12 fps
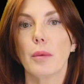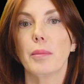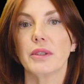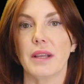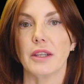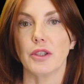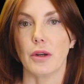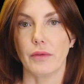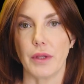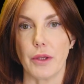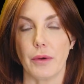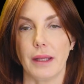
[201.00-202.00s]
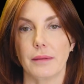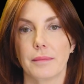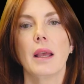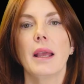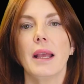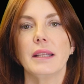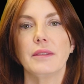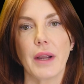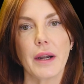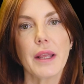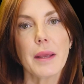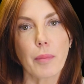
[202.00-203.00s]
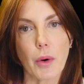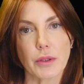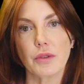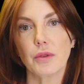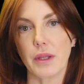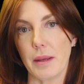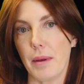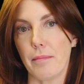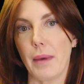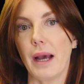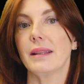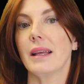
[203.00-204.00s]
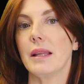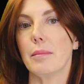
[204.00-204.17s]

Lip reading: possession of the unit. It's very important to keep in mind that the